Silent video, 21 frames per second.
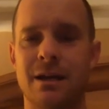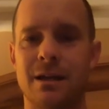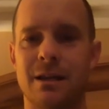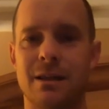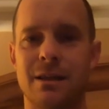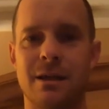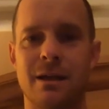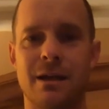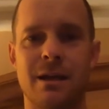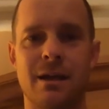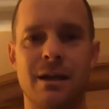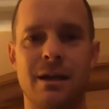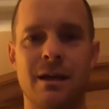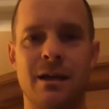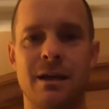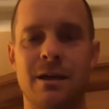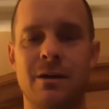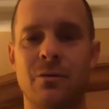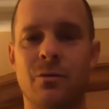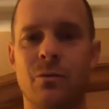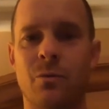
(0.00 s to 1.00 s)

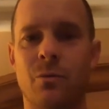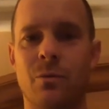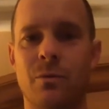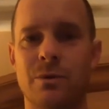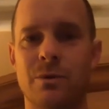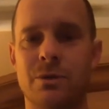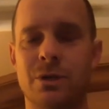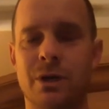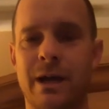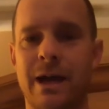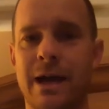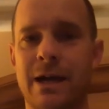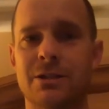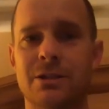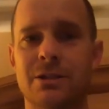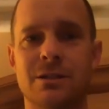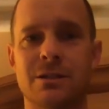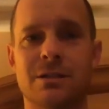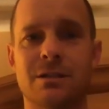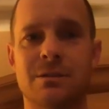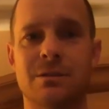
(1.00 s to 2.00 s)
they took
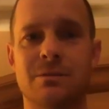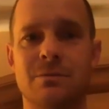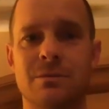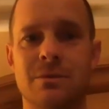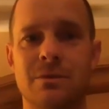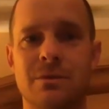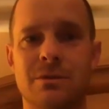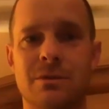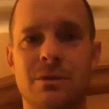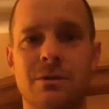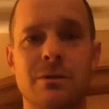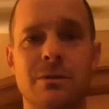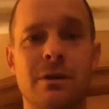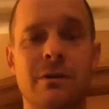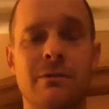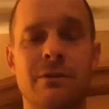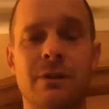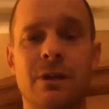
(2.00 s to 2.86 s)
actions to even